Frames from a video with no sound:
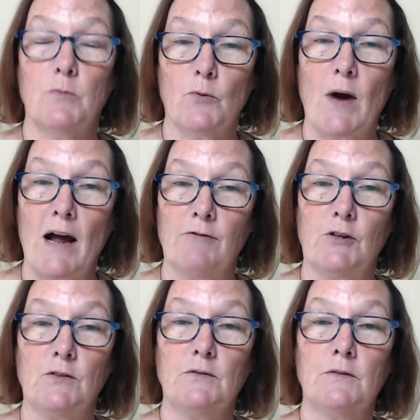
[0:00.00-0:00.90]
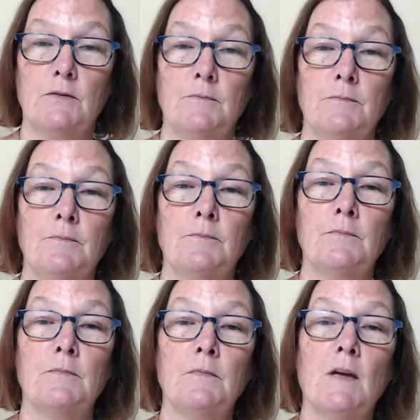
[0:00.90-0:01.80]
a rival.
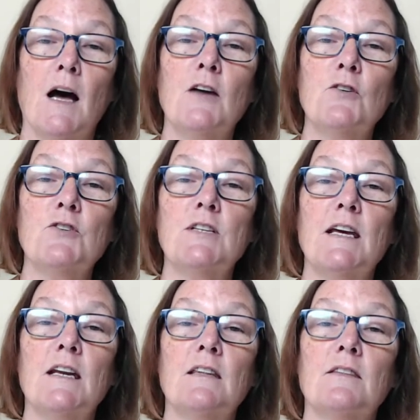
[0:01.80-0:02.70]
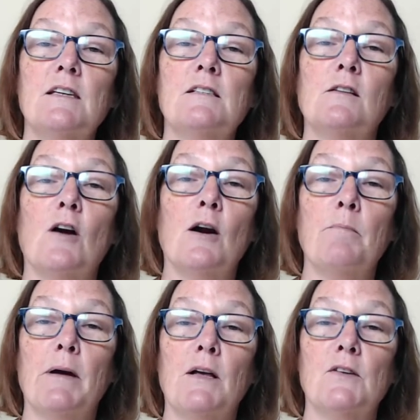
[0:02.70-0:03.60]
Understanding that these alarm
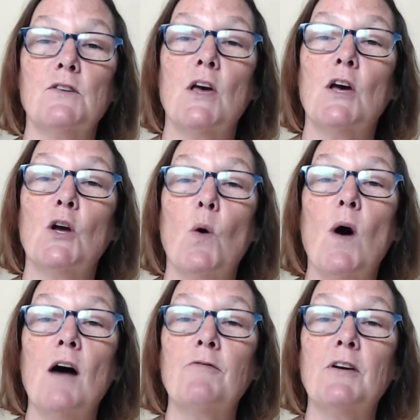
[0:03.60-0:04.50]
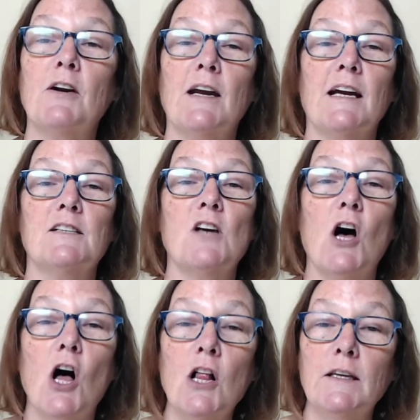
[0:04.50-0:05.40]
bells go off in our heads
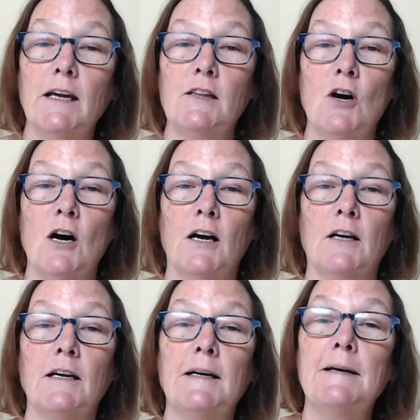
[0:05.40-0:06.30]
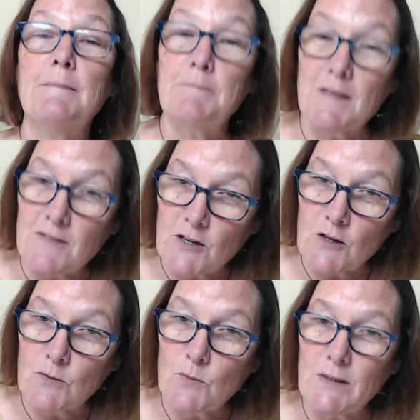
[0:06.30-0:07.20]
all day long, that
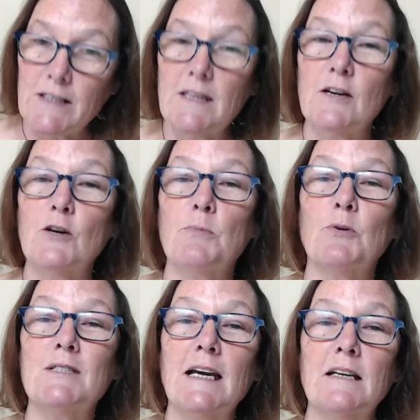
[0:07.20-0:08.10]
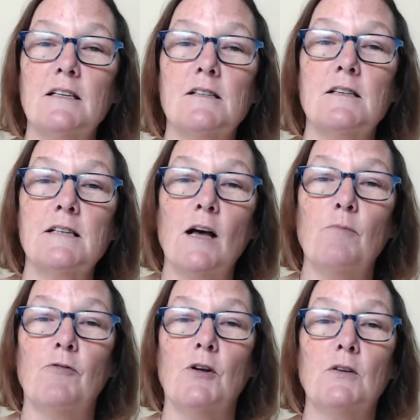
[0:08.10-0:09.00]
they're really there to protect us, is
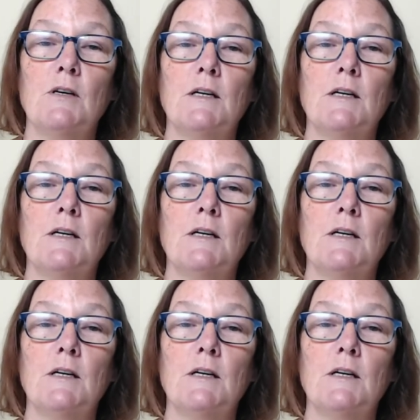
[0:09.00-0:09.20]
helpful.